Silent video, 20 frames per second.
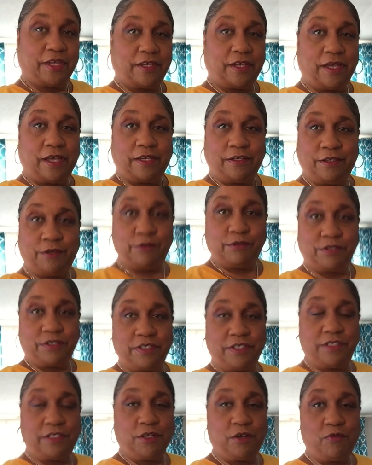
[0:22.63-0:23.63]
I
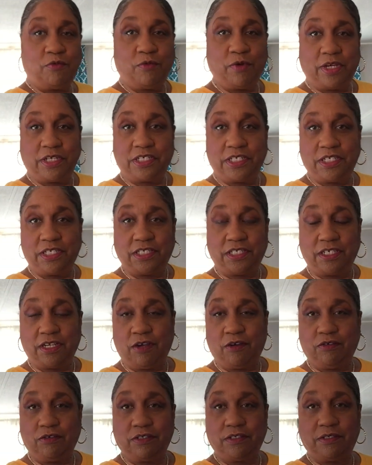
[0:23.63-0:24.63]
usually don't wear
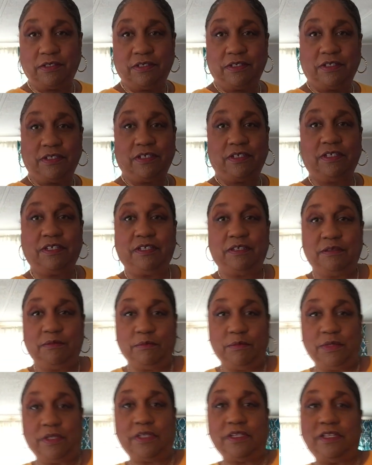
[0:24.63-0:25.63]
t-shirts,
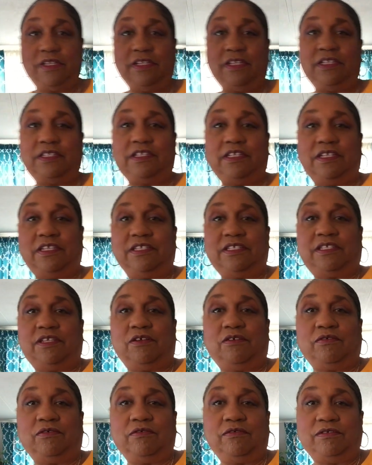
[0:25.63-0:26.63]
but this is
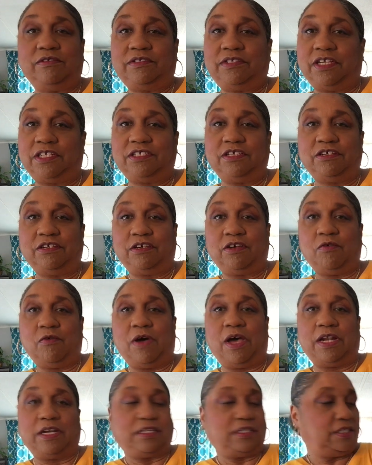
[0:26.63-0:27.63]
so such good
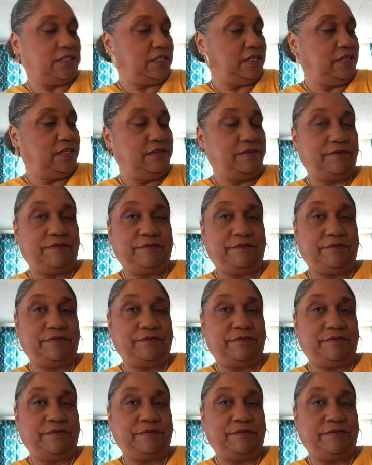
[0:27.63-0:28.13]
quality.